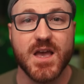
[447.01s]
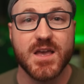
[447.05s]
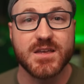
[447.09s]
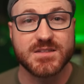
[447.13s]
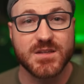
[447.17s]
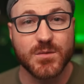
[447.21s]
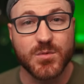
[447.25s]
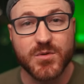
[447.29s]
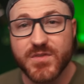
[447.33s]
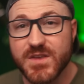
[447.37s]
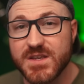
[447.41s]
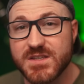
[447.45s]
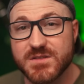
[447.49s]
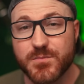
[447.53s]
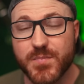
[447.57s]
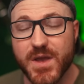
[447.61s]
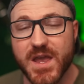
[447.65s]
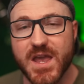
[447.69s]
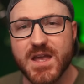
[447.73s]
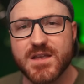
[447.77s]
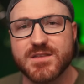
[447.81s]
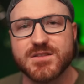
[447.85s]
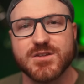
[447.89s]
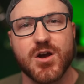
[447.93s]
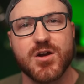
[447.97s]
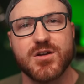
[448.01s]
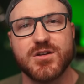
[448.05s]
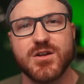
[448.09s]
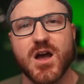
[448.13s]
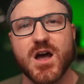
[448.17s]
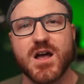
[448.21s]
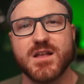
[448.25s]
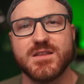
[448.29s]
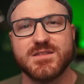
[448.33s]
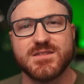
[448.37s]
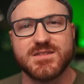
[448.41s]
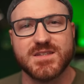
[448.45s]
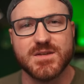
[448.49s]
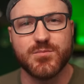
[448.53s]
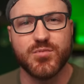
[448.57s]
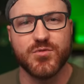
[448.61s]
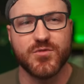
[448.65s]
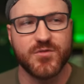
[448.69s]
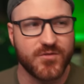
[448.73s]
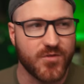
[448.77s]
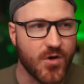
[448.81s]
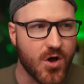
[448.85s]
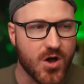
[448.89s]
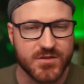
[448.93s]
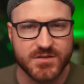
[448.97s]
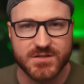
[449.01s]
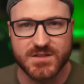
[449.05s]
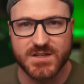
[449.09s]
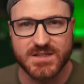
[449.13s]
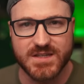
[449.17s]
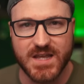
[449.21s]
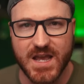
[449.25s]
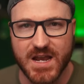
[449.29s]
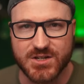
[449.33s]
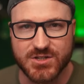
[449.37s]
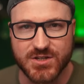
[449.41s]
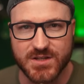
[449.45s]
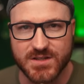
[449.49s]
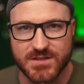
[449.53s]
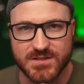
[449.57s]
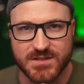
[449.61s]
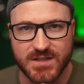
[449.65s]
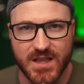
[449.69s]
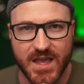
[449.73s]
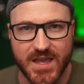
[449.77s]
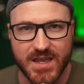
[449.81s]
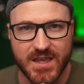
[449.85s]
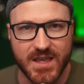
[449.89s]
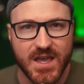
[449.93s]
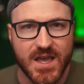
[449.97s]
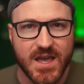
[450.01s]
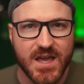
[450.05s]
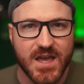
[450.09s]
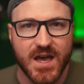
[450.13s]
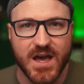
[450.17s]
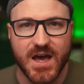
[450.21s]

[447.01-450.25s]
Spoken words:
Some of these bans are not simple false detections like